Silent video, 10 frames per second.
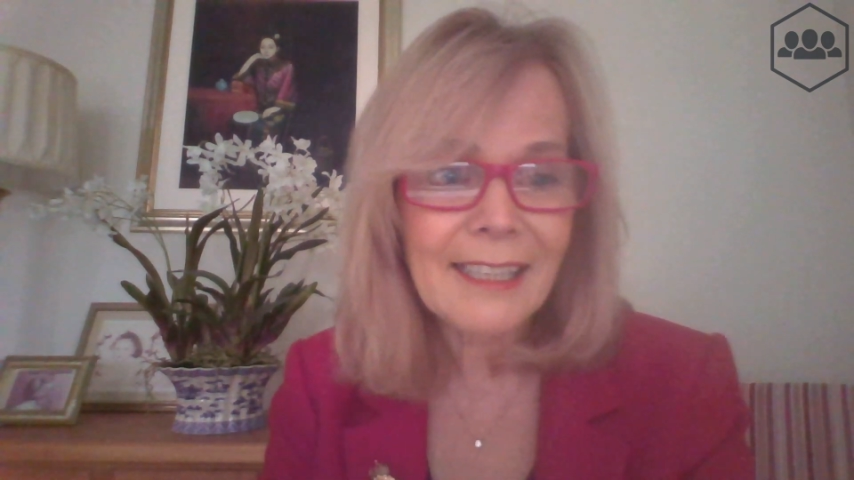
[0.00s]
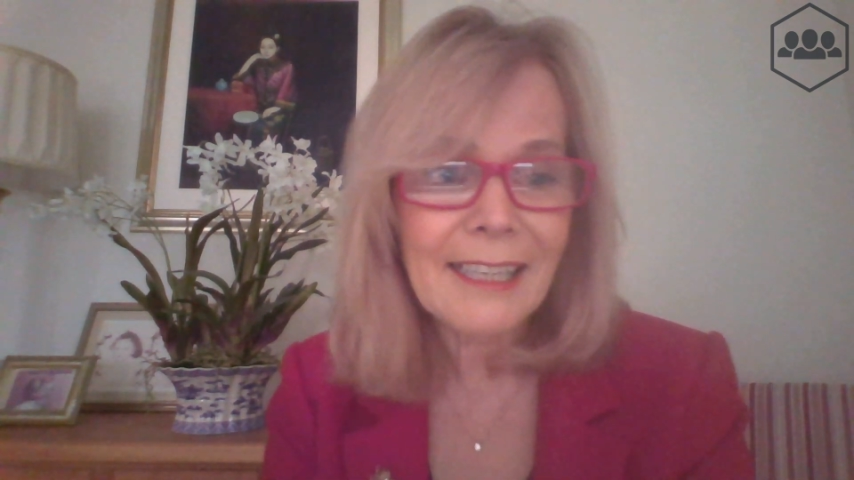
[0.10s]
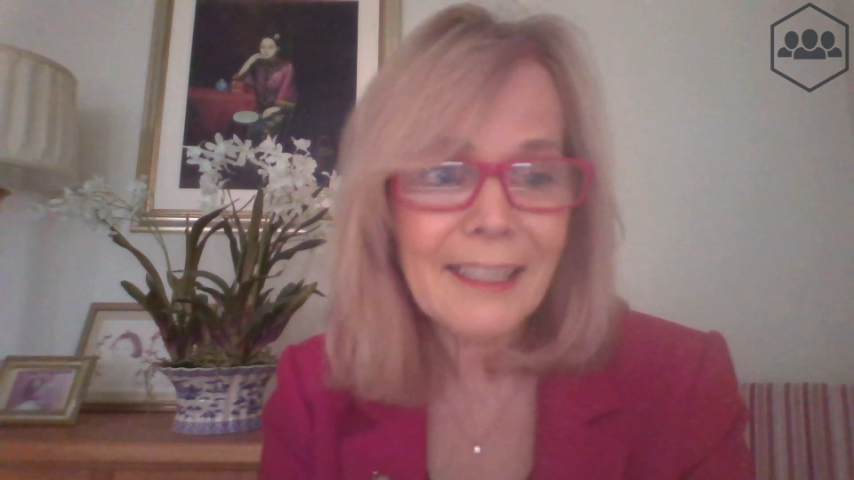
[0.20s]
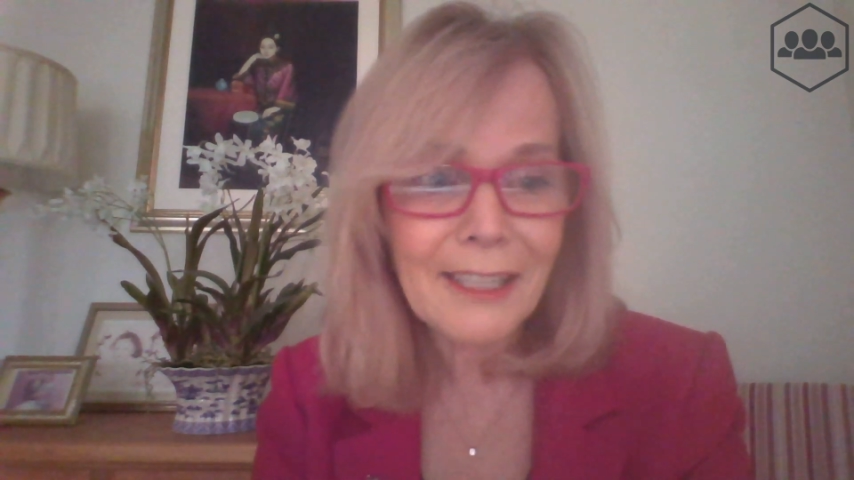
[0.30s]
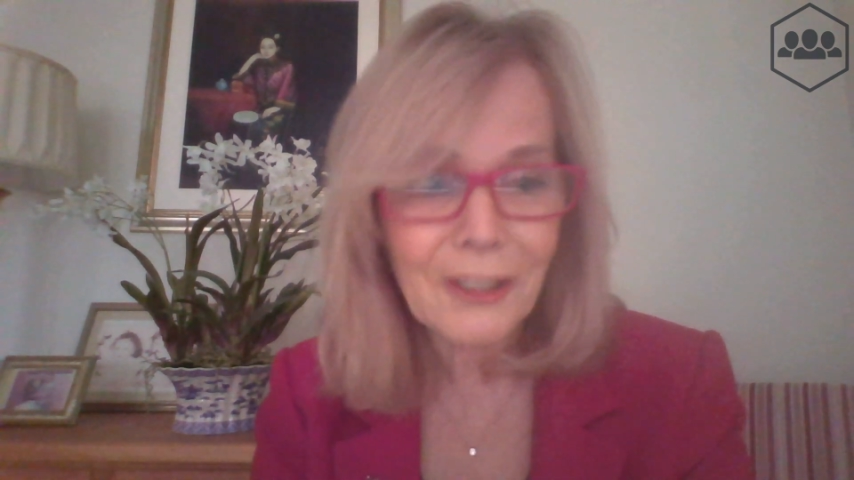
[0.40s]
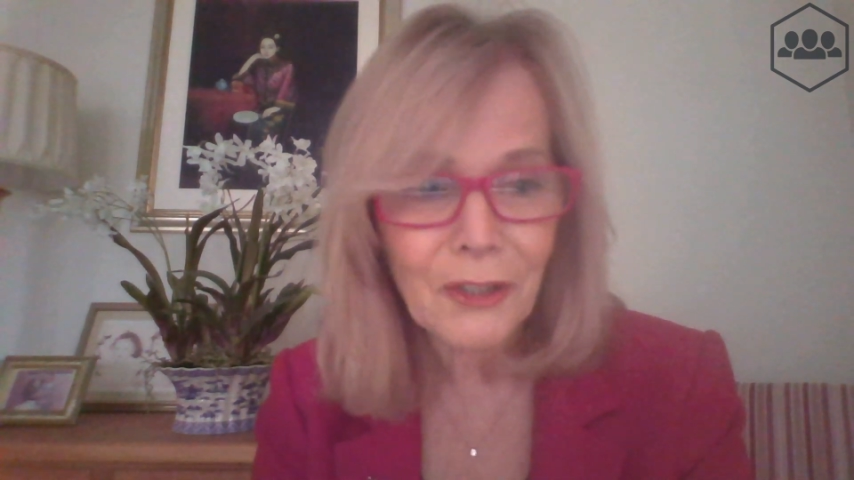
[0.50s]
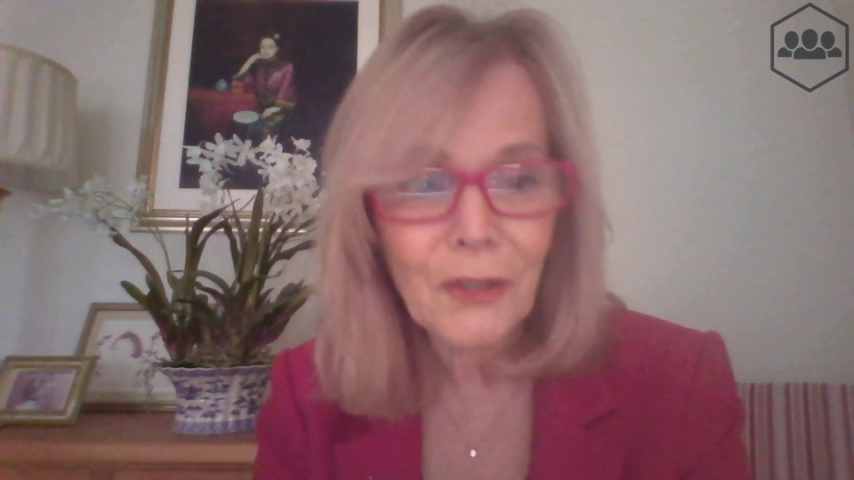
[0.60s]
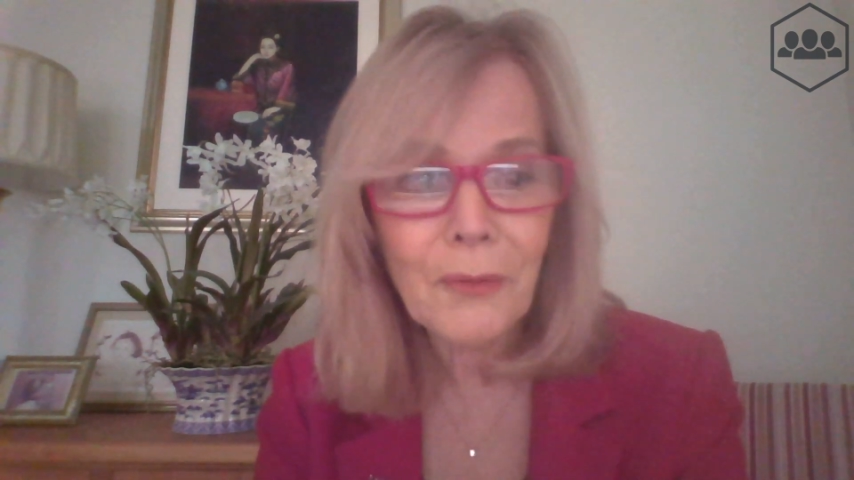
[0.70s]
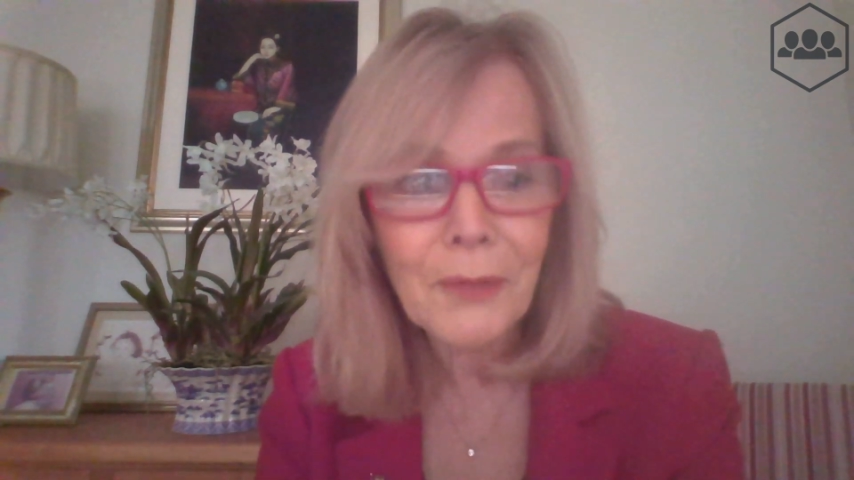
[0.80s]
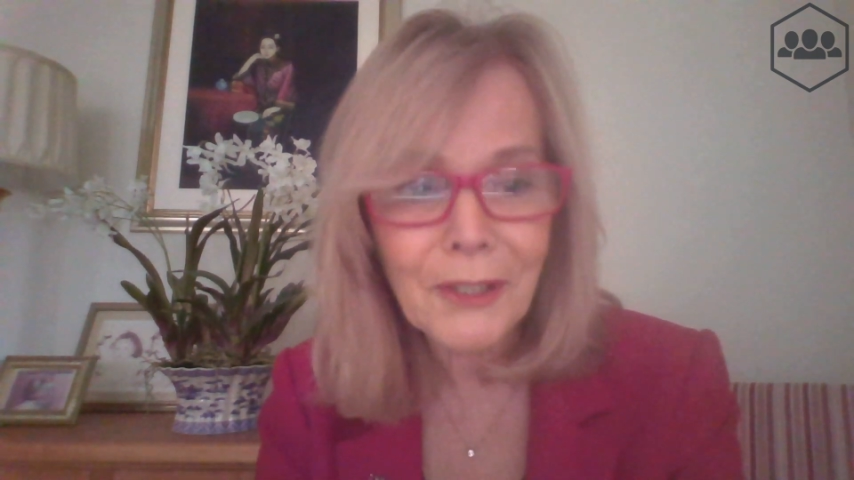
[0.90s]
get that
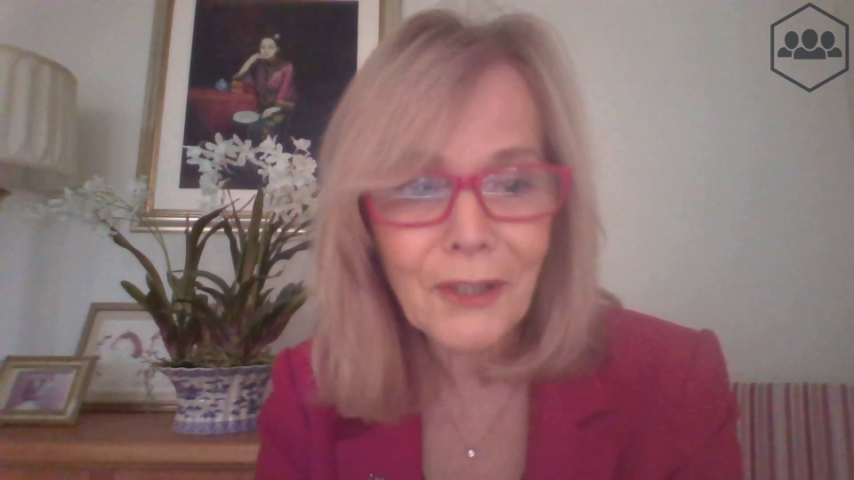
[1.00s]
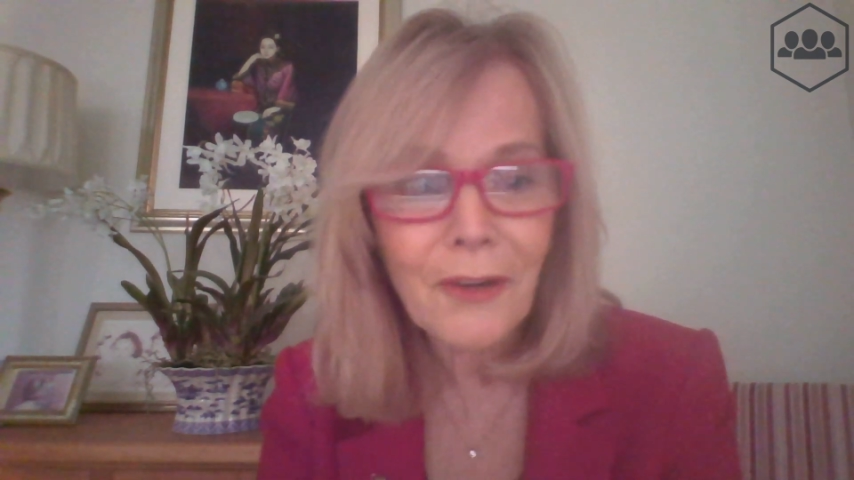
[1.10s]
human